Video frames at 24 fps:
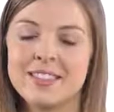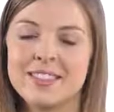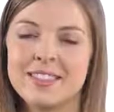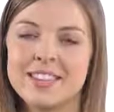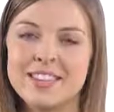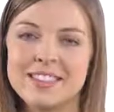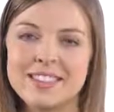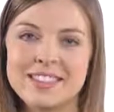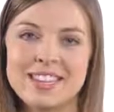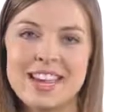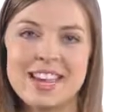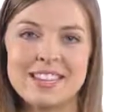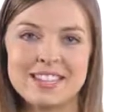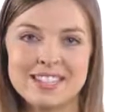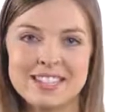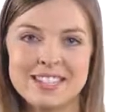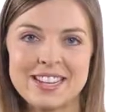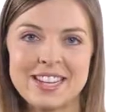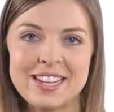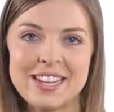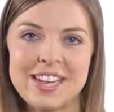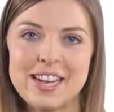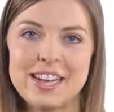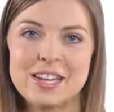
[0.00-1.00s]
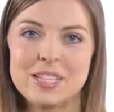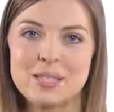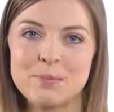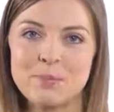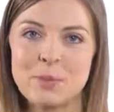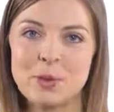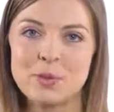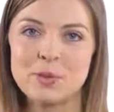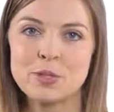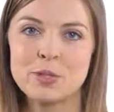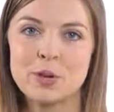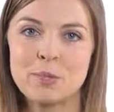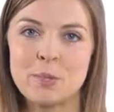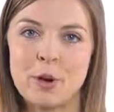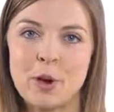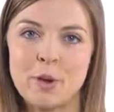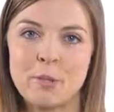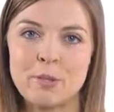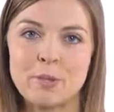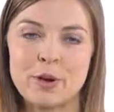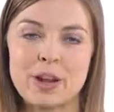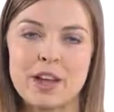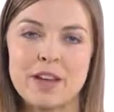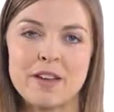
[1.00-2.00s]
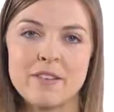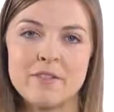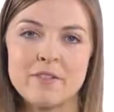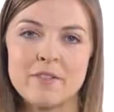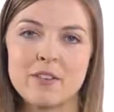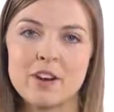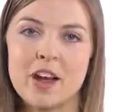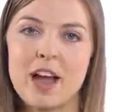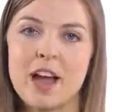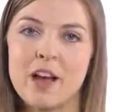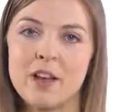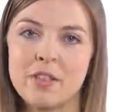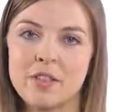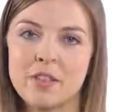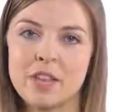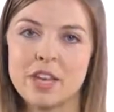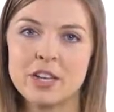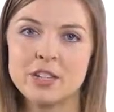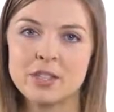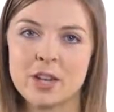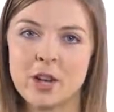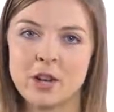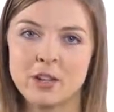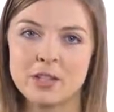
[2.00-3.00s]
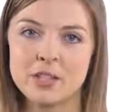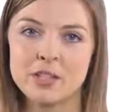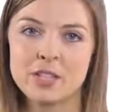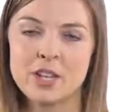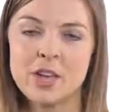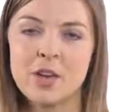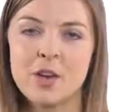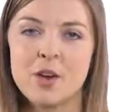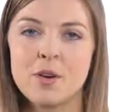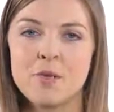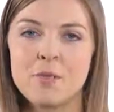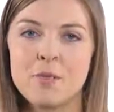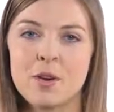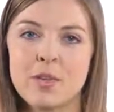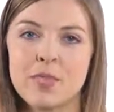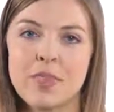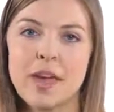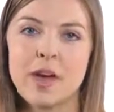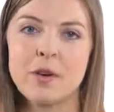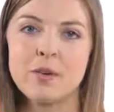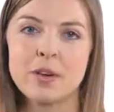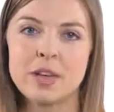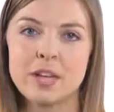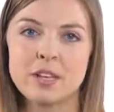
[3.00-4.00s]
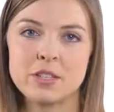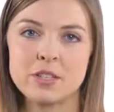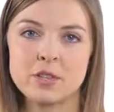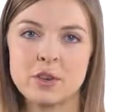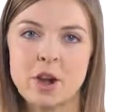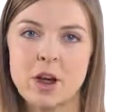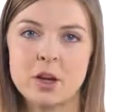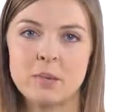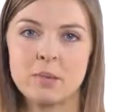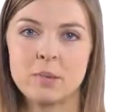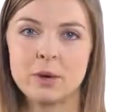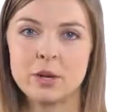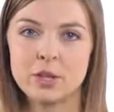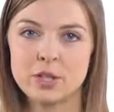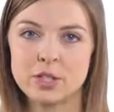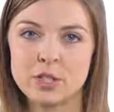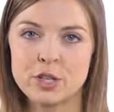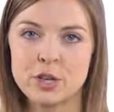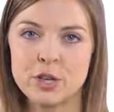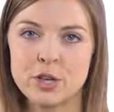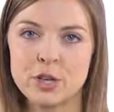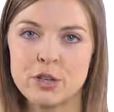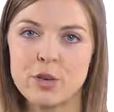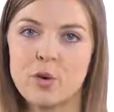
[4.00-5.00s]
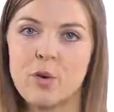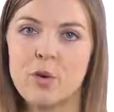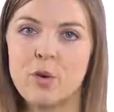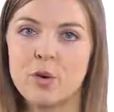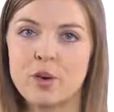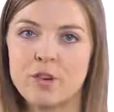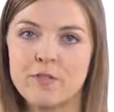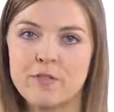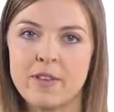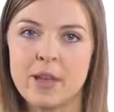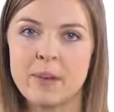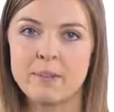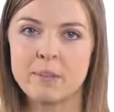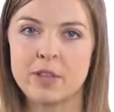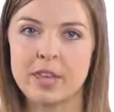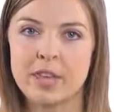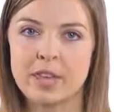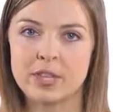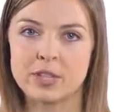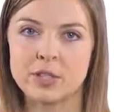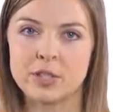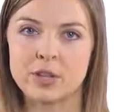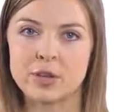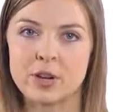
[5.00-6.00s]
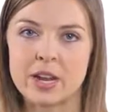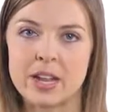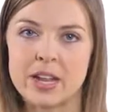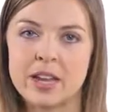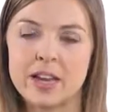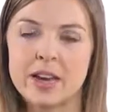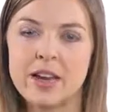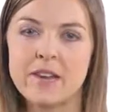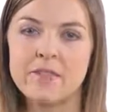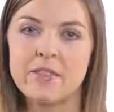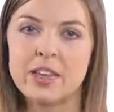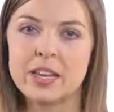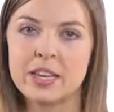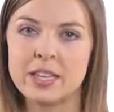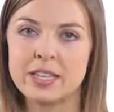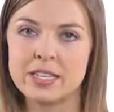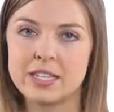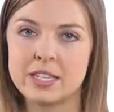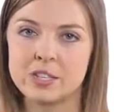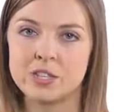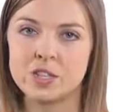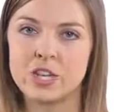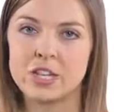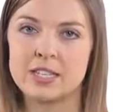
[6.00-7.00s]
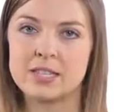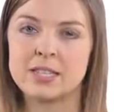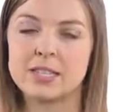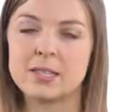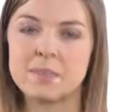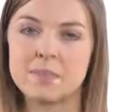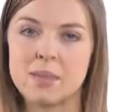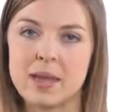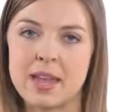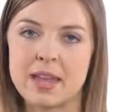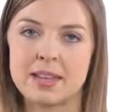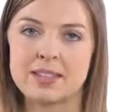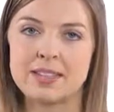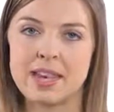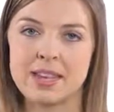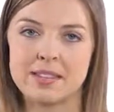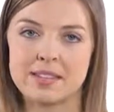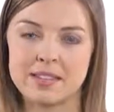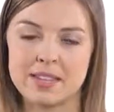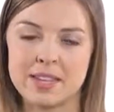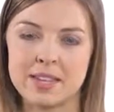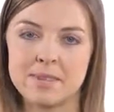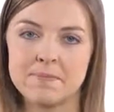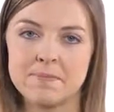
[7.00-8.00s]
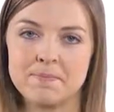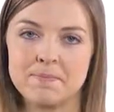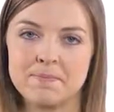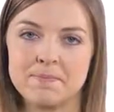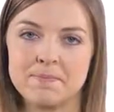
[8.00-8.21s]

This testing is most appropriate for healthy adults without a strong personal or family history of the conditions being tested.